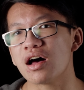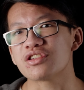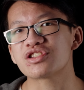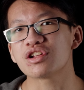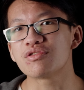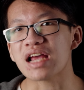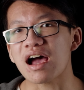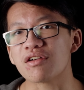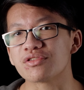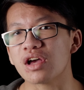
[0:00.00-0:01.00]
slow
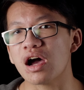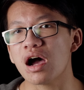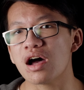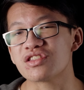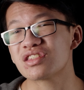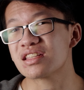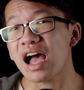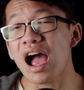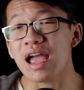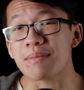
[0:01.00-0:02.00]
down
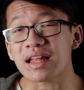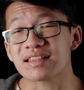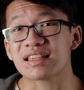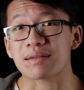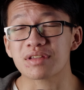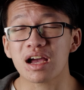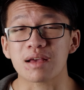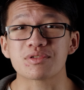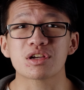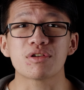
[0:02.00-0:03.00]
time at the same
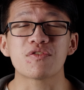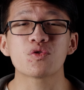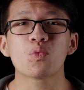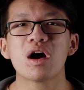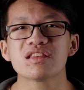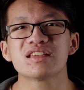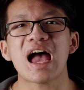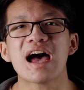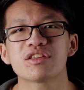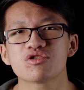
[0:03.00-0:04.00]
time. So if you want to
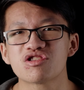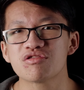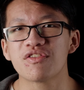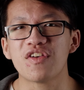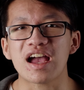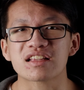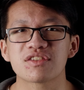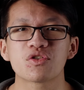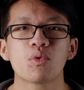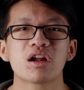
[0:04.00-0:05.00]
add those two effects,
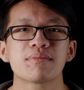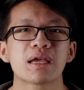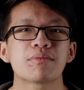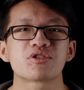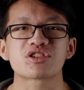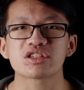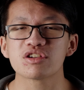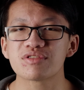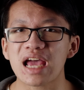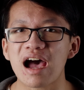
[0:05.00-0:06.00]
if you want to be able to
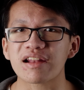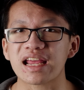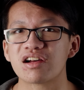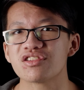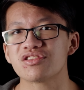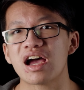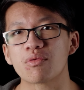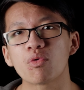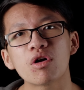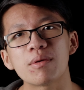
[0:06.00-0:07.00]
slow down and also add
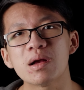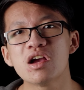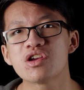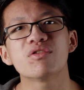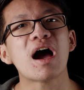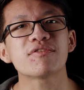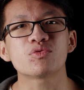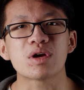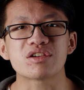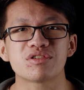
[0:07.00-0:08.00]
warp, you have
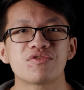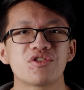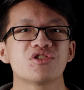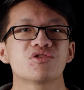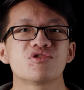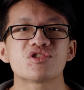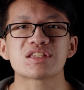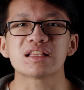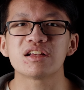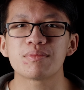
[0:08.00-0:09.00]
to render it first. So it's
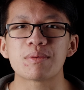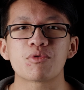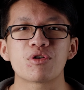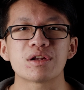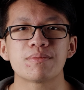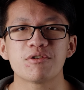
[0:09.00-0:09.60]
just a little bit more into